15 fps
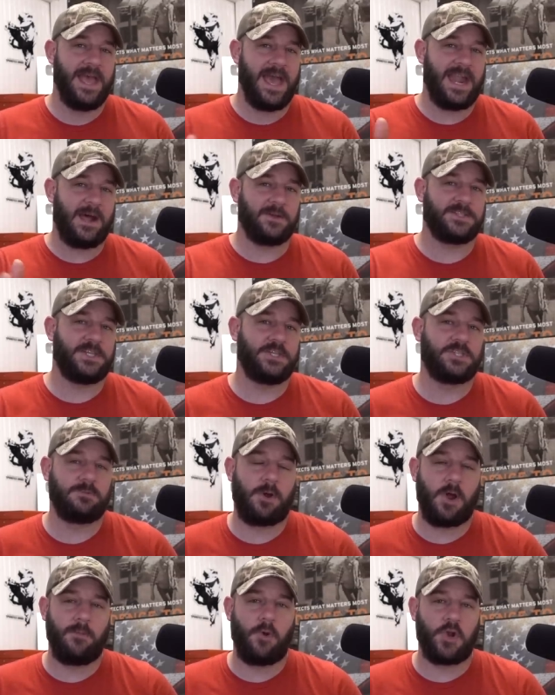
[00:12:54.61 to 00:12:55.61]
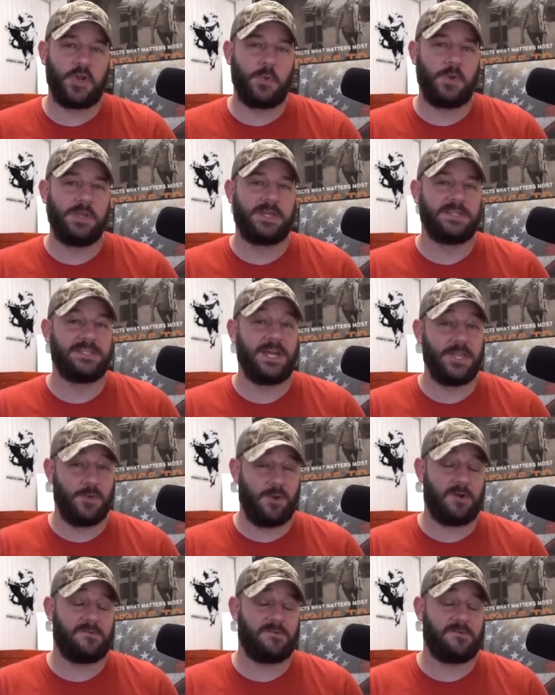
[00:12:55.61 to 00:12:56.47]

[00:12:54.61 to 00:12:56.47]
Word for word: and I'll see you tomorrow morning where you continue